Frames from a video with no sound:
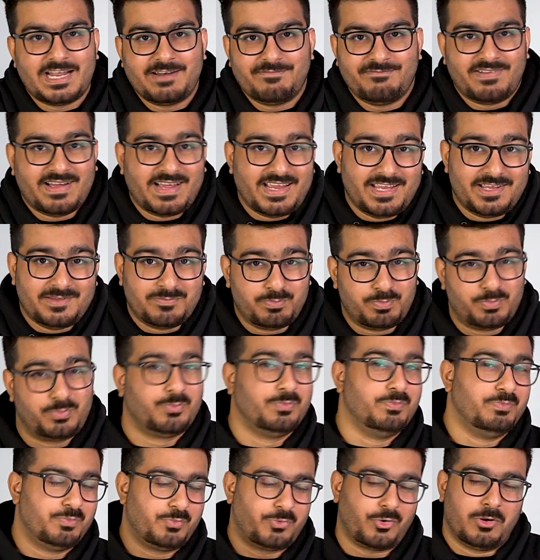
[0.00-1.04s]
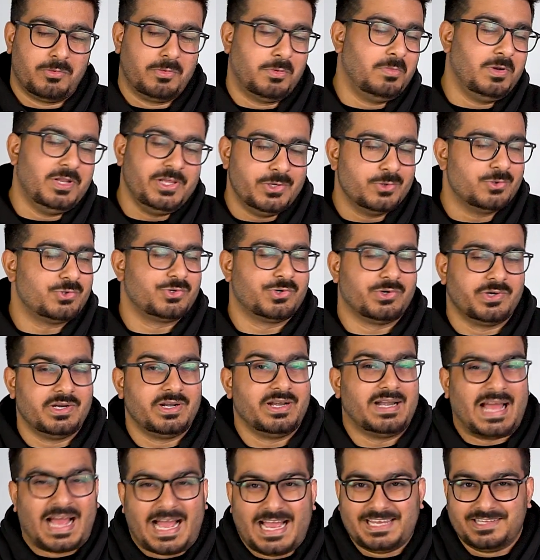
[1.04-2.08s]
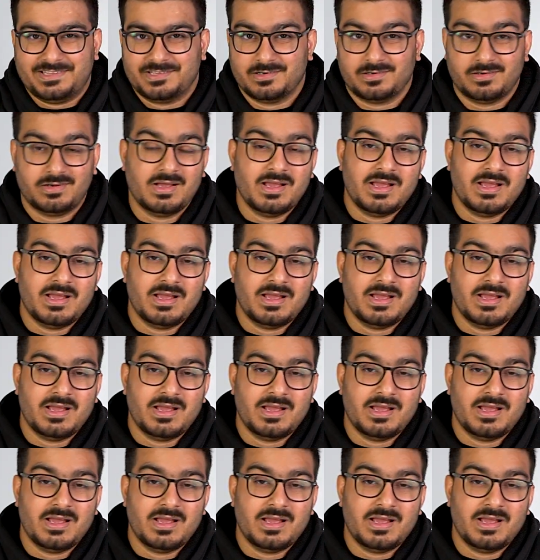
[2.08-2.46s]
and why probably you shouldn't either.